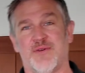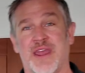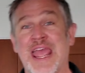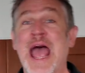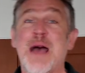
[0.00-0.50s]
that
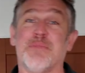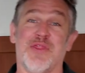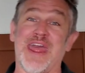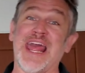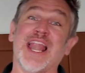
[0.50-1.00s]
way,
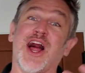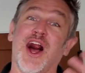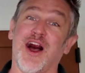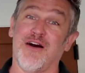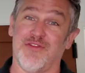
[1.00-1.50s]
but they
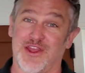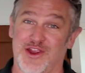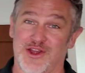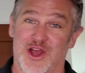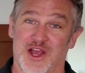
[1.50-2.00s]
love
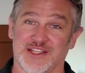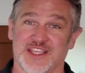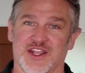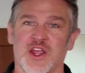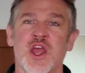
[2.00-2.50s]
their dogs
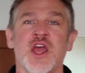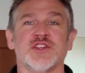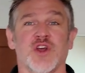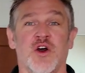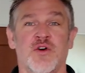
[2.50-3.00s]
here.
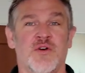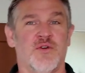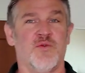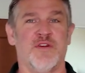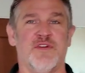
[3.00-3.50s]
So we